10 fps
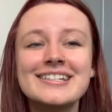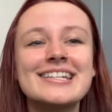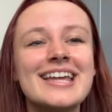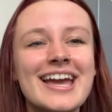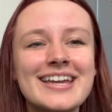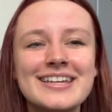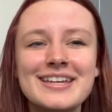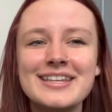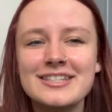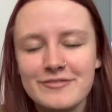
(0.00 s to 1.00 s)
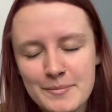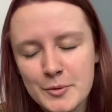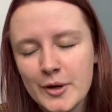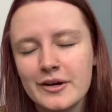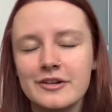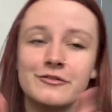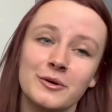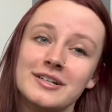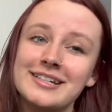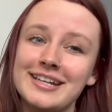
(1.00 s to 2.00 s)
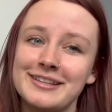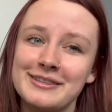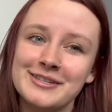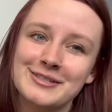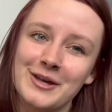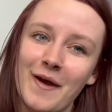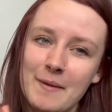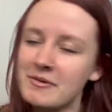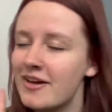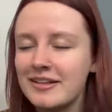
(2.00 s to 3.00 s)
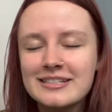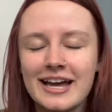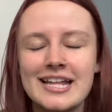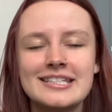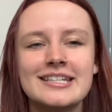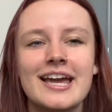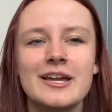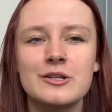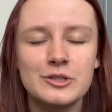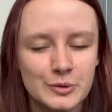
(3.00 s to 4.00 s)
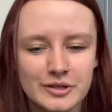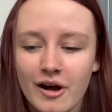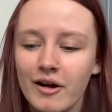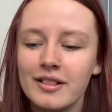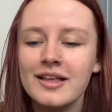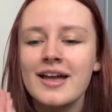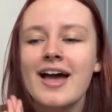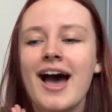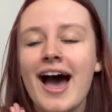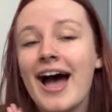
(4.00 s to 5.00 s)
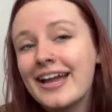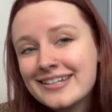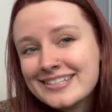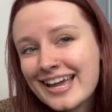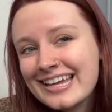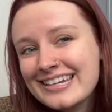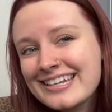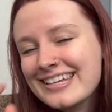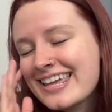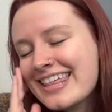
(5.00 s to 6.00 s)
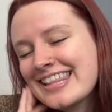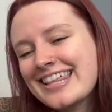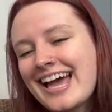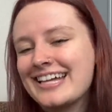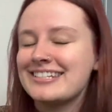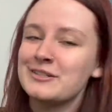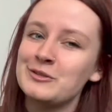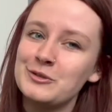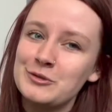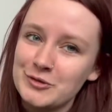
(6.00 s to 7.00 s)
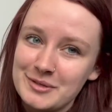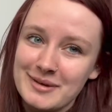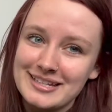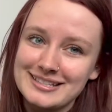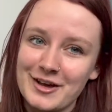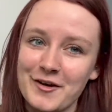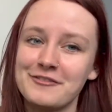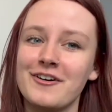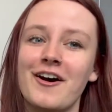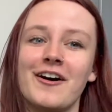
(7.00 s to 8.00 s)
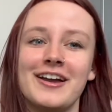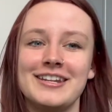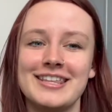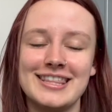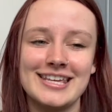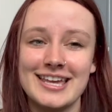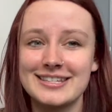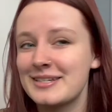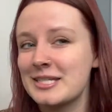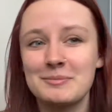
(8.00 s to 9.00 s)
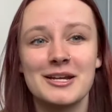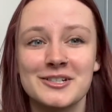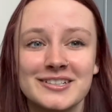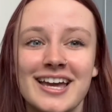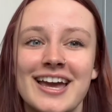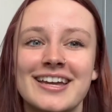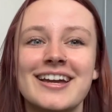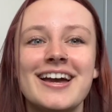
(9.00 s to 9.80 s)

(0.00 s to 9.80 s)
Today is February 14th, so happy Valentine's Day to y'all. I decided that to treat myself on this special day,